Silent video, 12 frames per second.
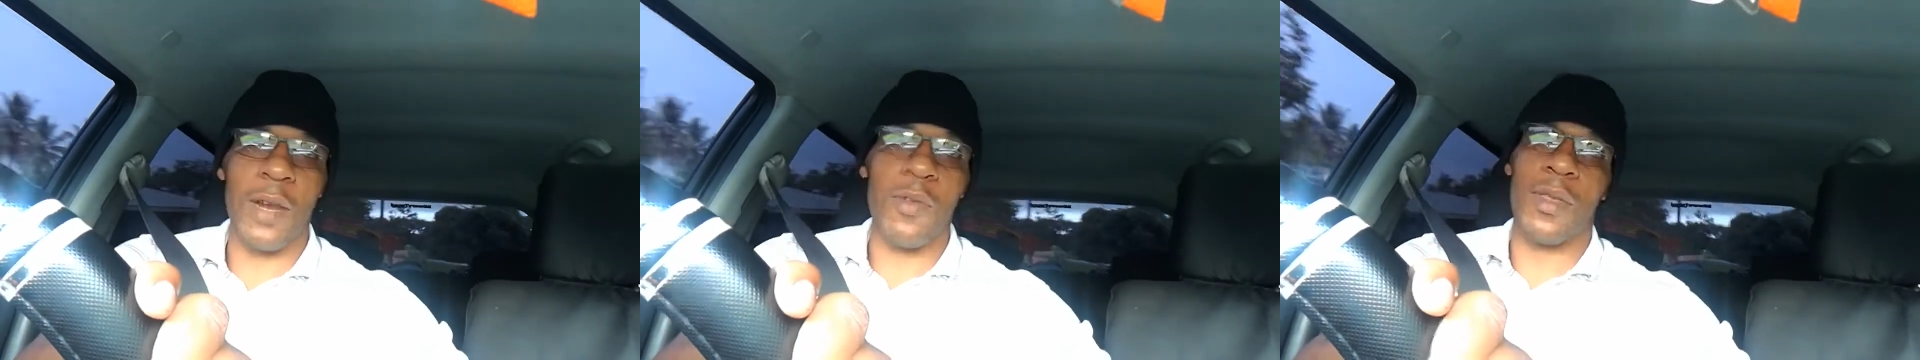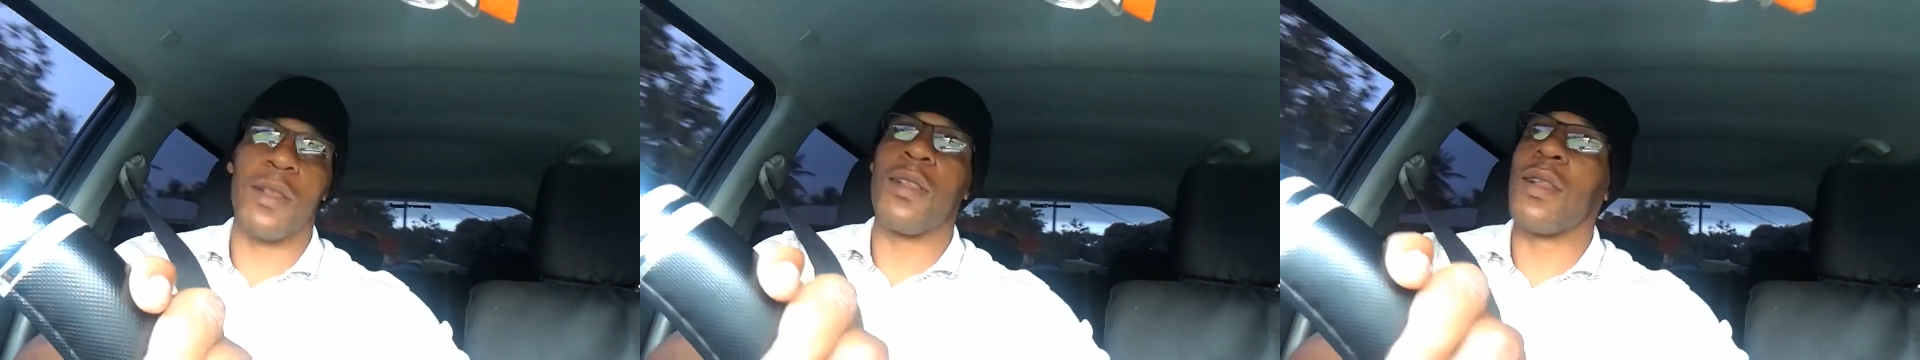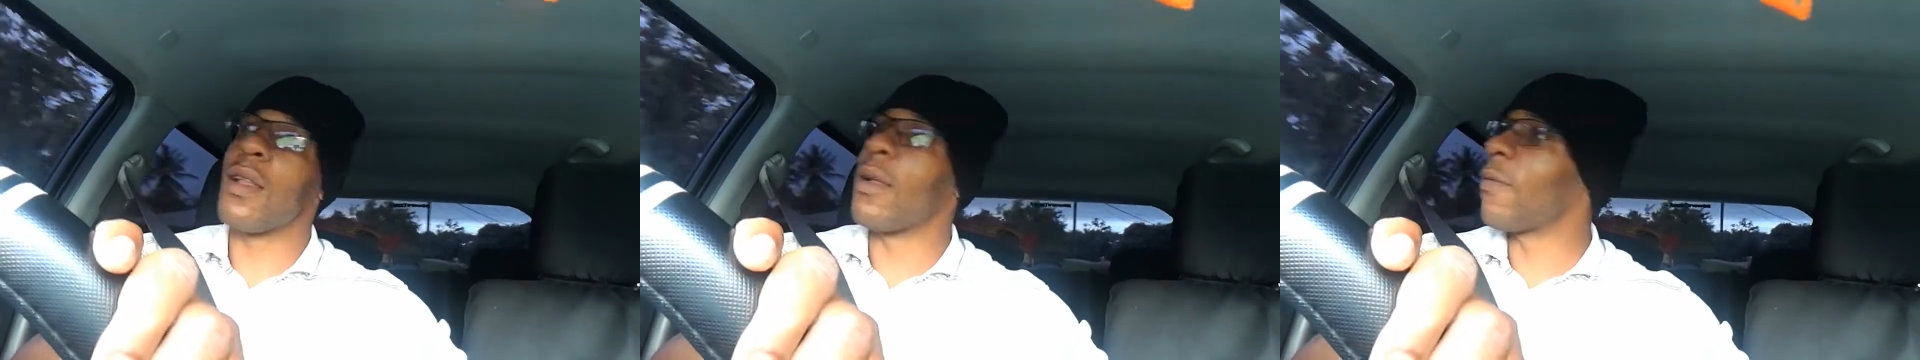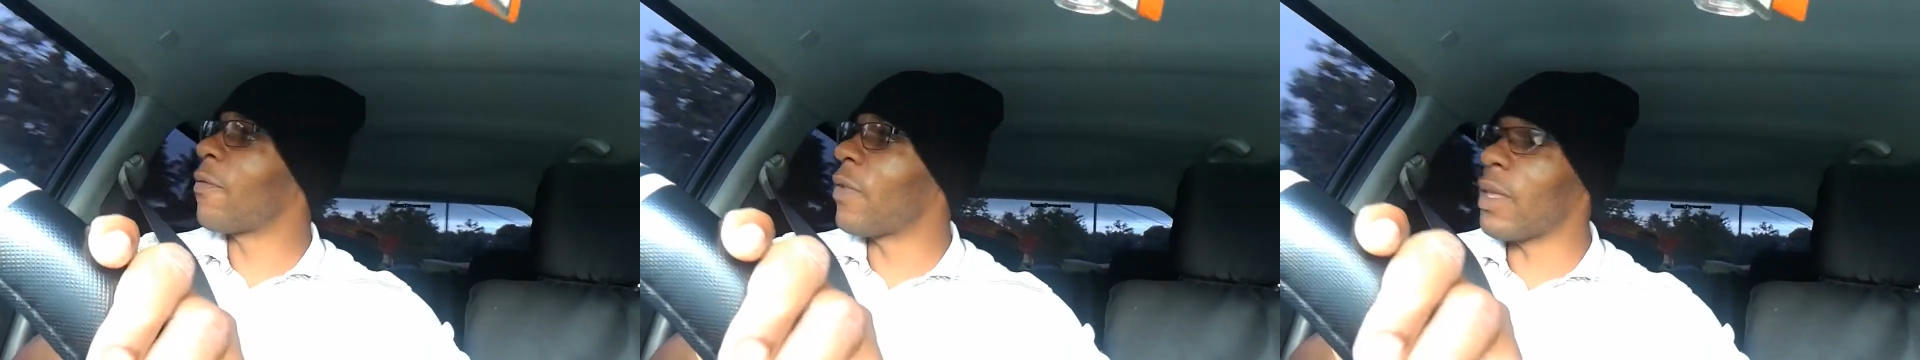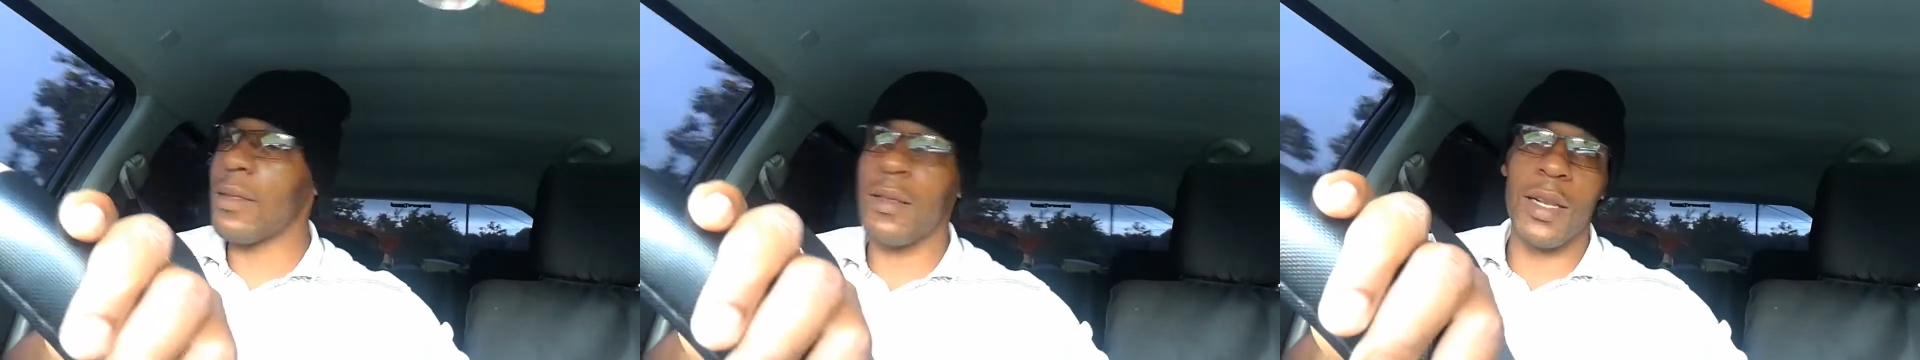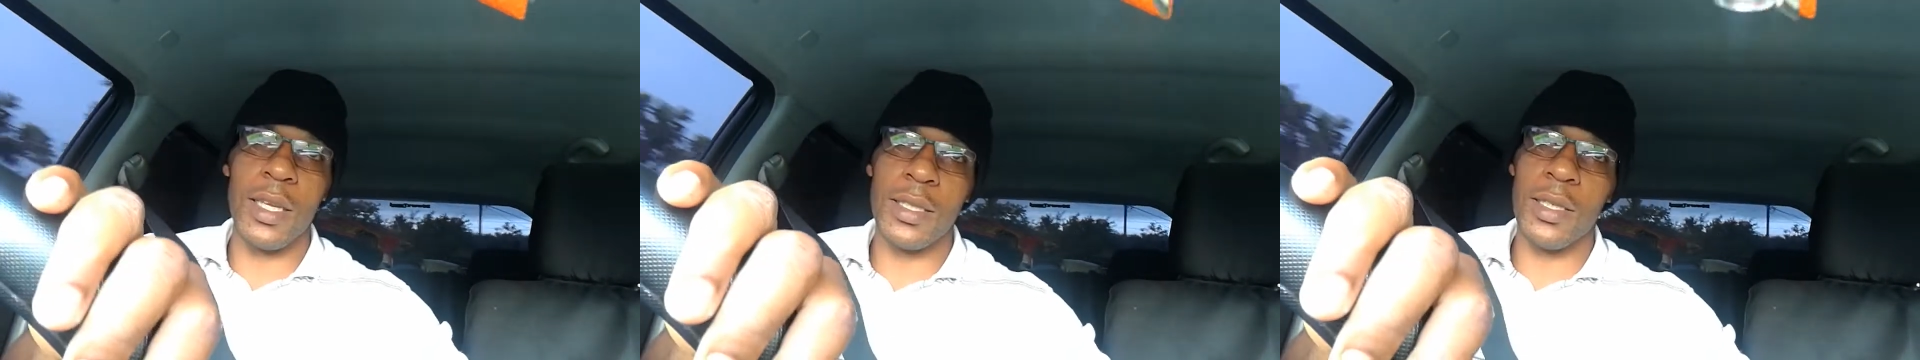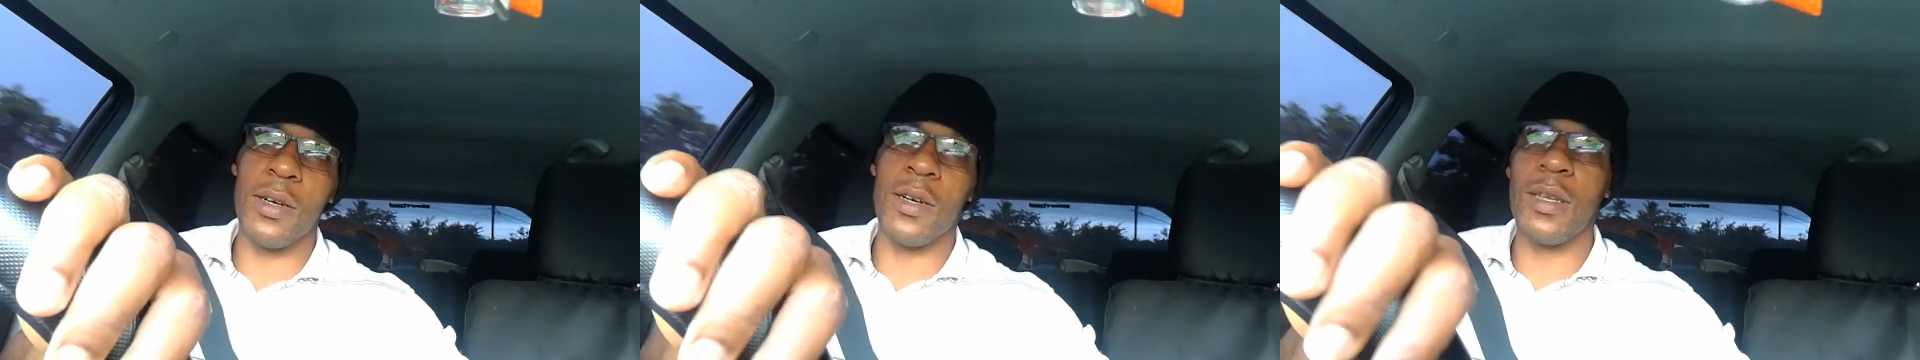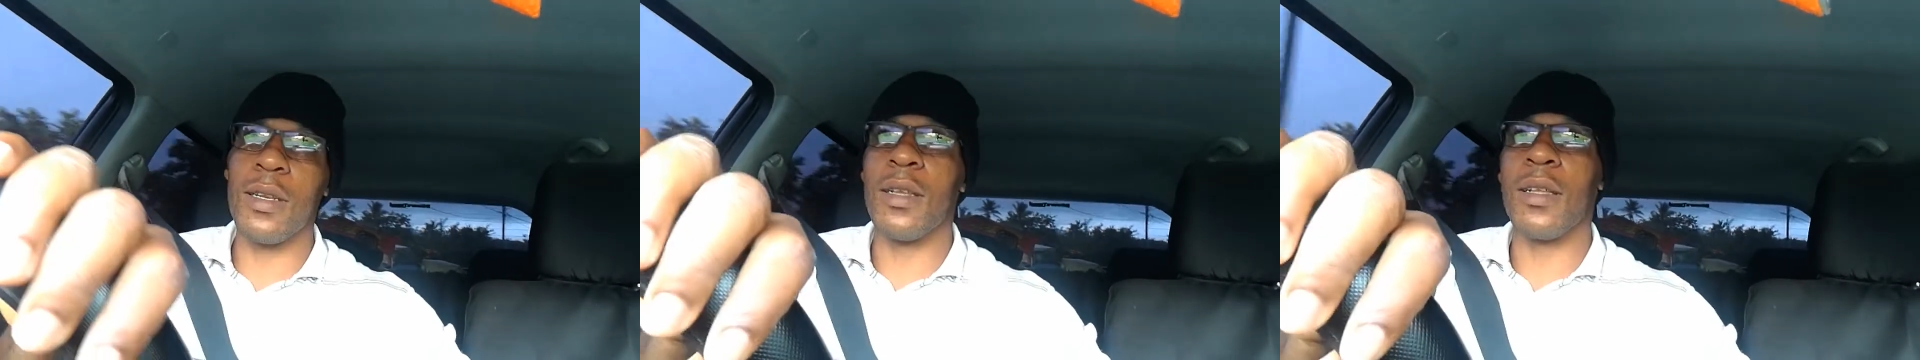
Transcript: was fixed later on.